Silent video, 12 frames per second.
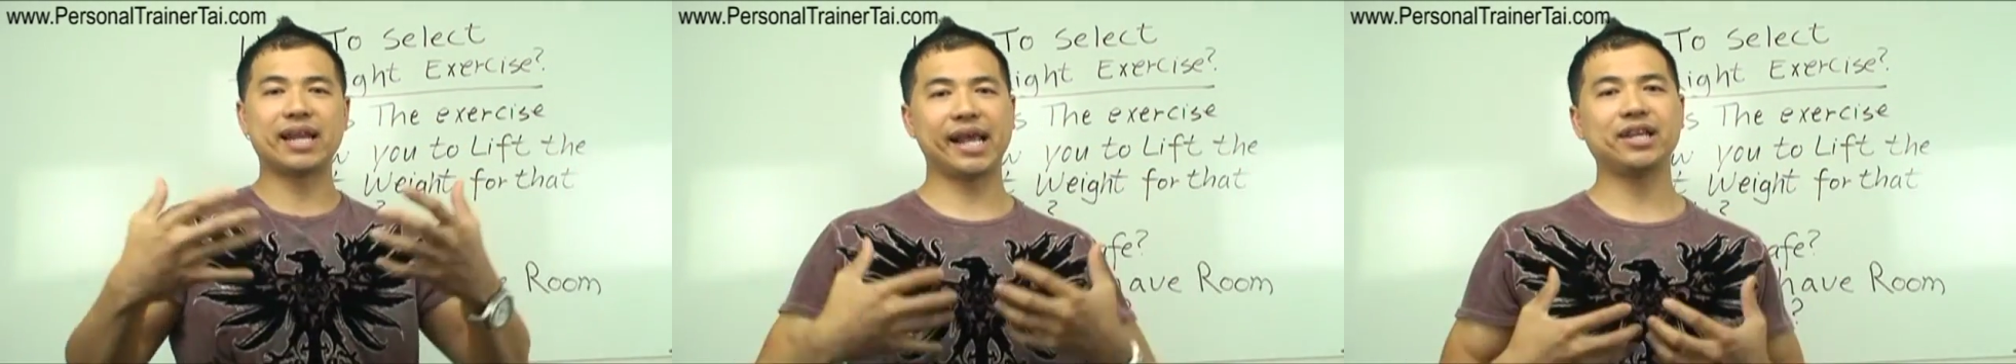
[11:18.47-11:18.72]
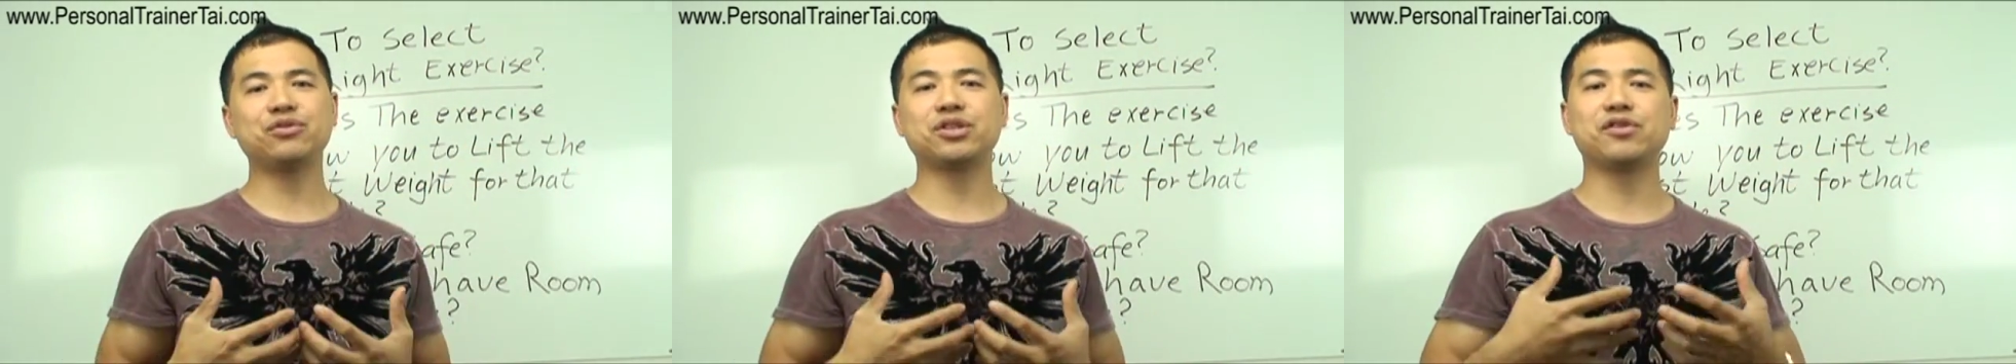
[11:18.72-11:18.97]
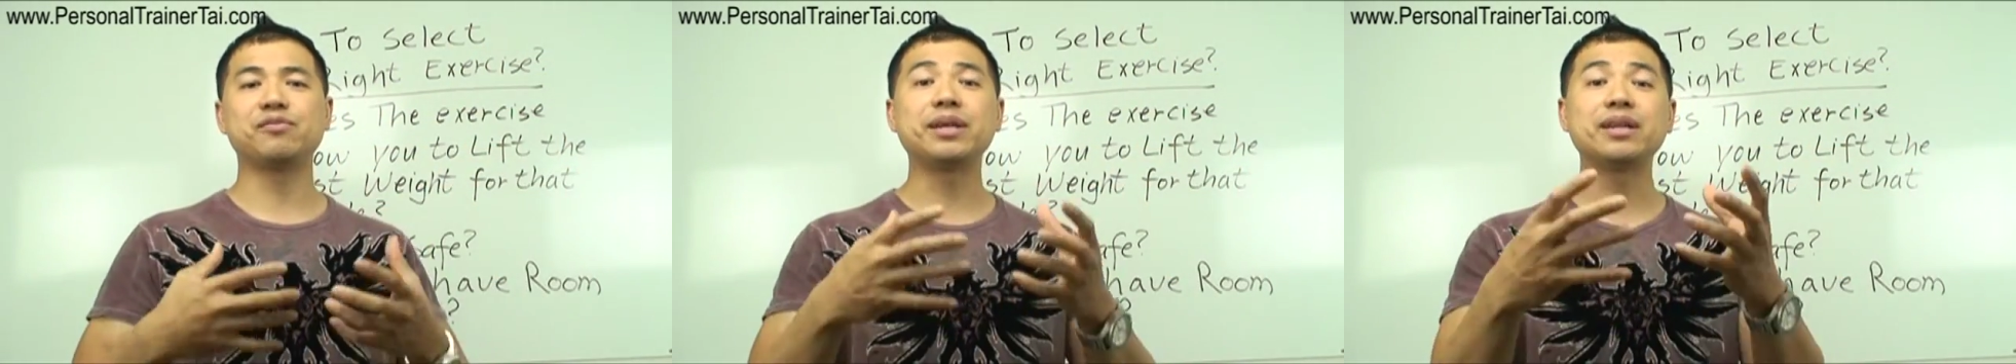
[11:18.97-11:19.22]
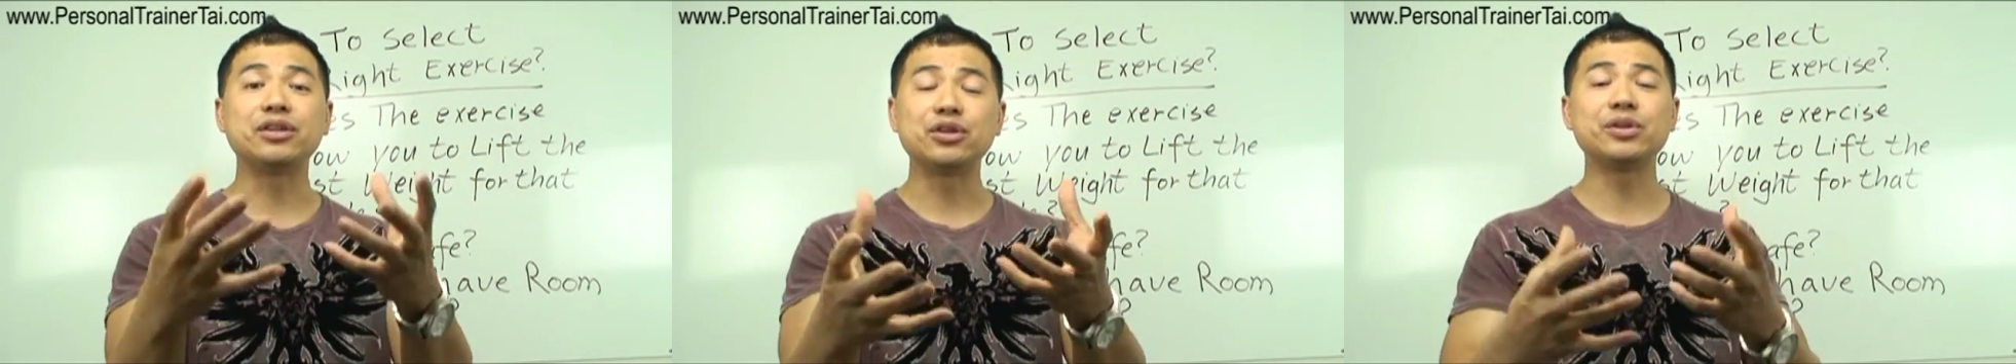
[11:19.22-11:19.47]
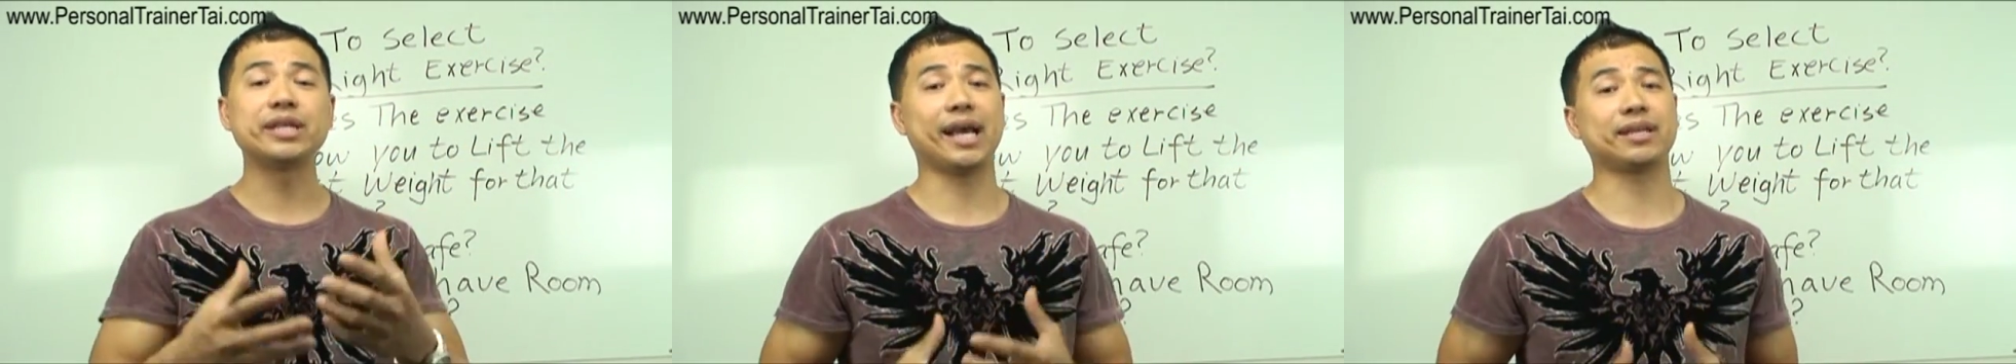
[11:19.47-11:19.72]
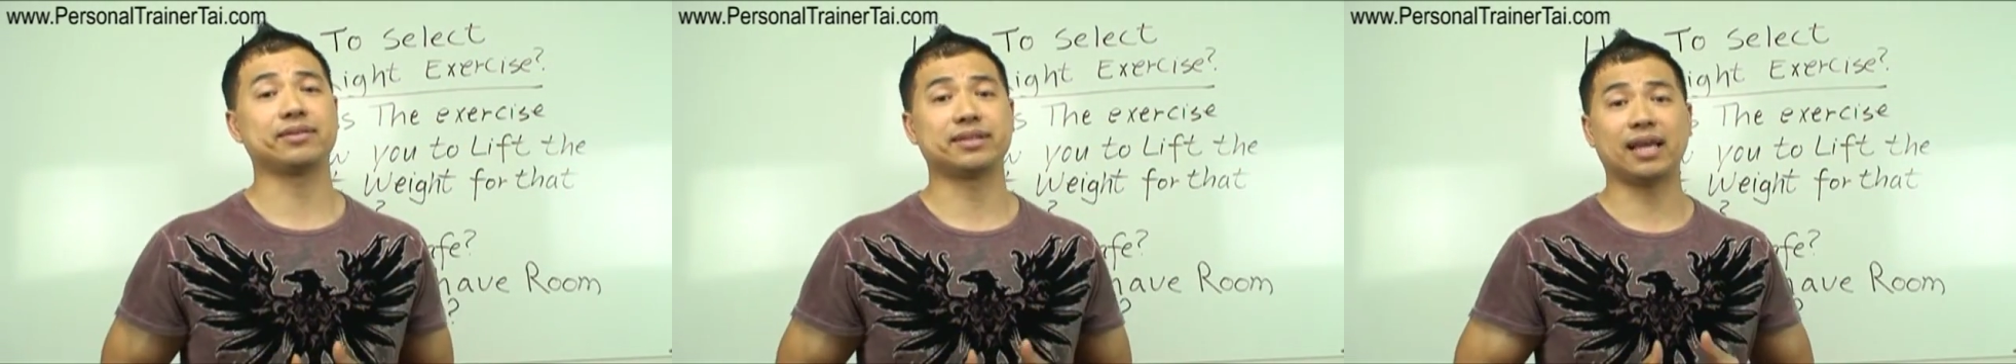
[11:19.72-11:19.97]
dangerous for me to do the
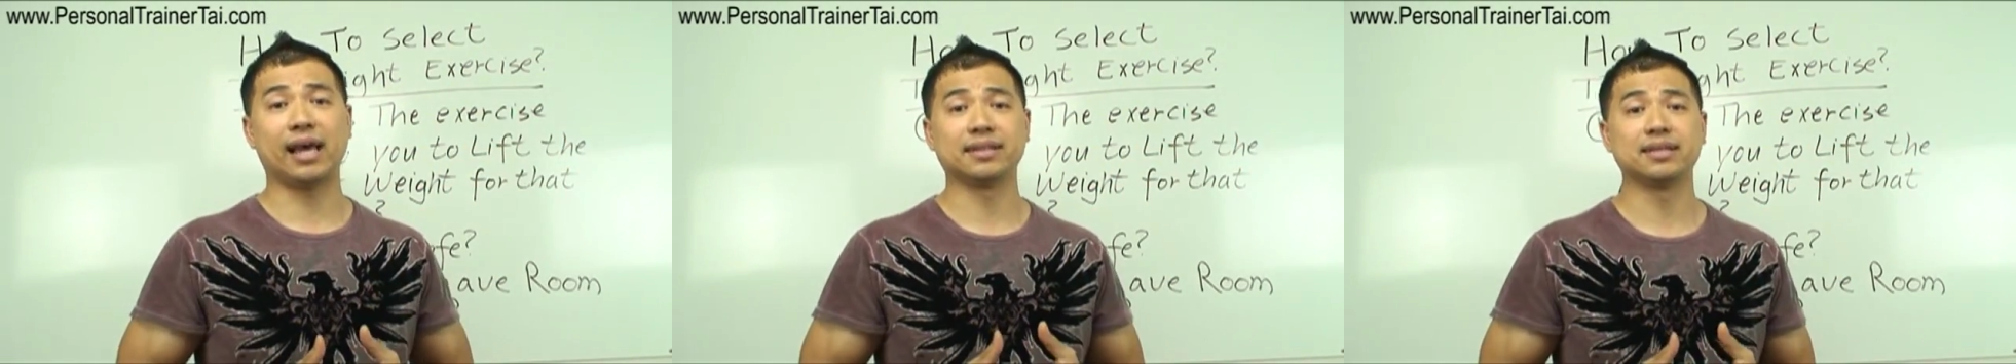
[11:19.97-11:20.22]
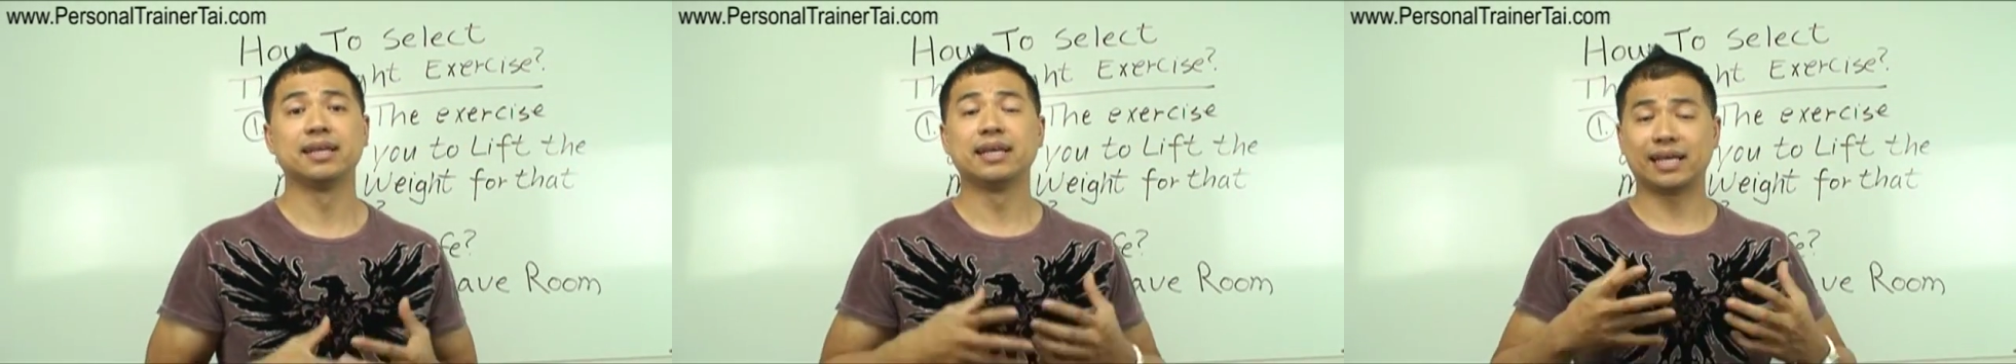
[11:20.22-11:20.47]
exercise.